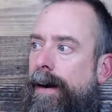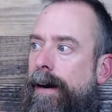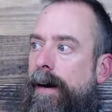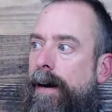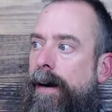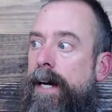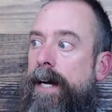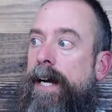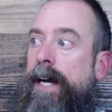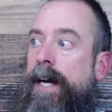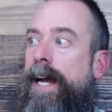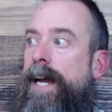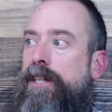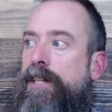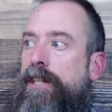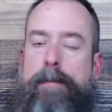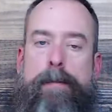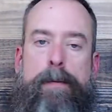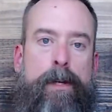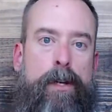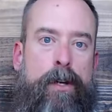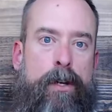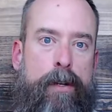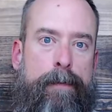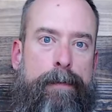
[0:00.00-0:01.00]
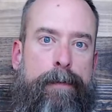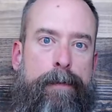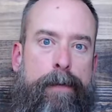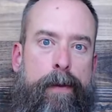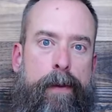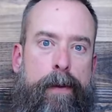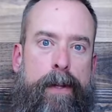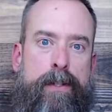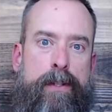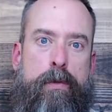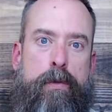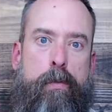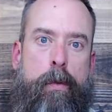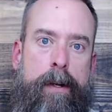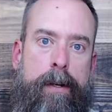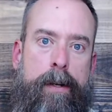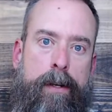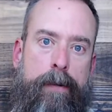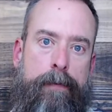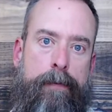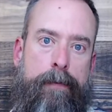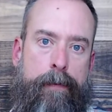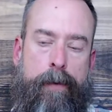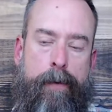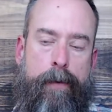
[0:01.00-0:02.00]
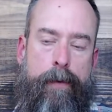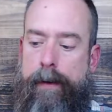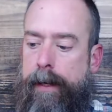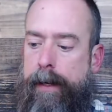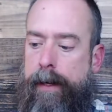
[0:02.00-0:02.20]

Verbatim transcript: it's beautiful, it's wonderful.